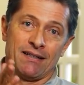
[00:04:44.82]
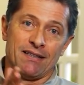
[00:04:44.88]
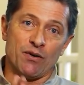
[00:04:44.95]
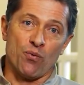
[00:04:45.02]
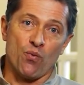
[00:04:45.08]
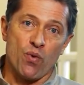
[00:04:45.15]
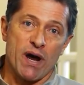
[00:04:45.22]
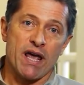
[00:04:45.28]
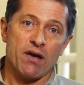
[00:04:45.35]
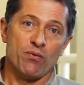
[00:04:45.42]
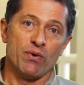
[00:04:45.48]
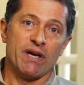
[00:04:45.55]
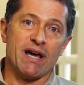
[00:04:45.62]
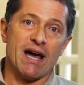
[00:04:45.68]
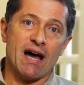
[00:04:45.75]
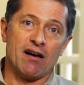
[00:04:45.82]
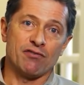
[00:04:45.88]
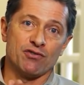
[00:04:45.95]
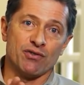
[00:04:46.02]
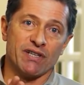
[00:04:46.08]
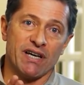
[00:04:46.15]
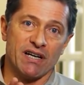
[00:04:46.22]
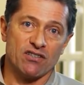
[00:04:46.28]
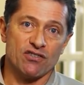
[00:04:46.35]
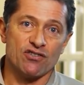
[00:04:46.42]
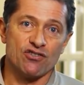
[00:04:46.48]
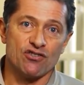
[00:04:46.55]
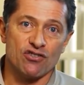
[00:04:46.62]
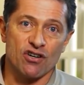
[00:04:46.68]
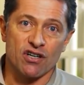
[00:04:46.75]
the way we have to get
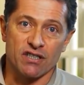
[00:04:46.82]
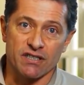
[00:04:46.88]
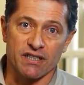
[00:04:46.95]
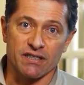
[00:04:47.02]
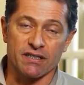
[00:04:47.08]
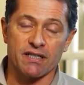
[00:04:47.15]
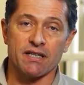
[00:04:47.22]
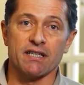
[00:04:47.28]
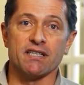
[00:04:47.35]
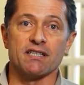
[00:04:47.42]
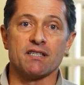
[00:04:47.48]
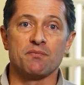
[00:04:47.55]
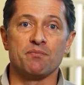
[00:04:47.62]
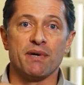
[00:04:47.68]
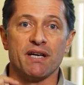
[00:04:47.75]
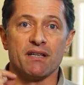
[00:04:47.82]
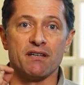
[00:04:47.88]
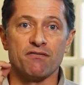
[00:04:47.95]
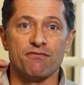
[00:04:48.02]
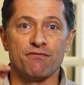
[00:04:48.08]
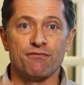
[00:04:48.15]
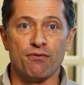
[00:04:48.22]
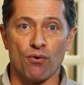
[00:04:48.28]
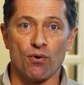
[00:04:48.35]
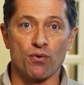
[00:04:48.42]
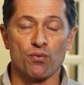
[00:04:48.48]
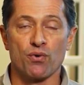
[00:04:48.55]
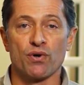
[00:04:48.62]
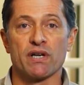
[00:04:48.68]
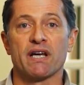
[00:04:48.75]
started is bending
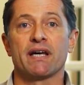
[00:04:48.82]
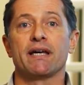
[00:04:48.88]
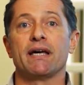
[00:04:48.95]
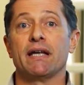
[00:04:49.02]
forward,